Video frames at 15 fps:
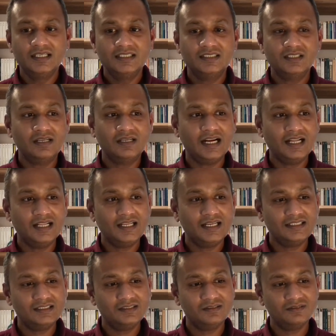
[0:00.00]
So none of
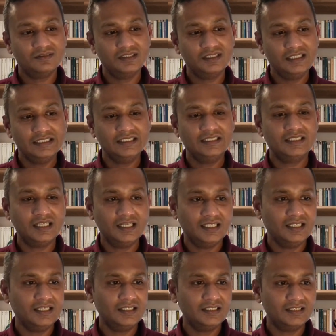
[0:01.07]
that's
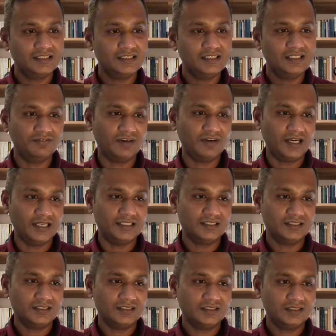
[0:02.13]
initially defined.
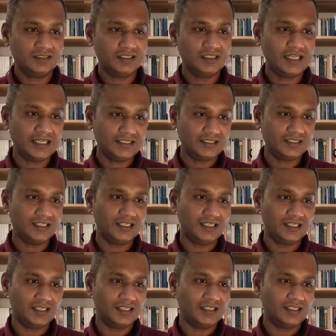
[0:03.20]
So that's
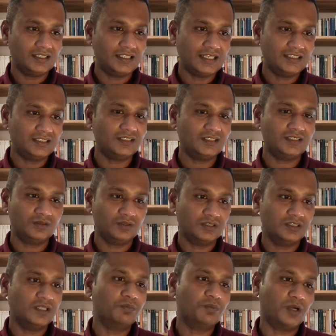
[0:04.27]
the
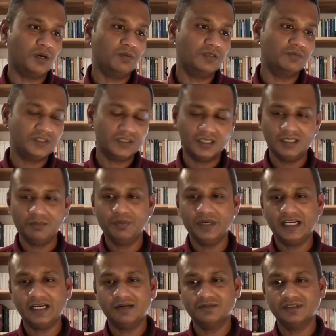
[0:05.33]
problem. So it
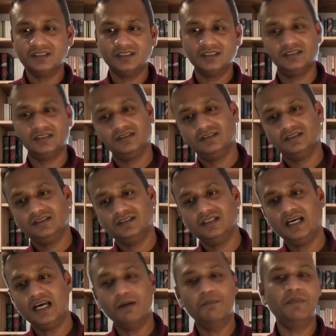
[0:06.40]
becomes
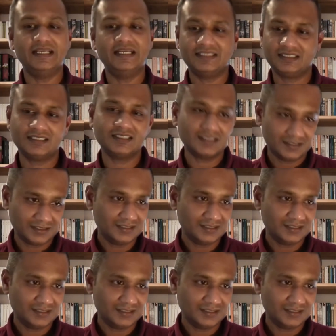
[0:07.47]
a mess.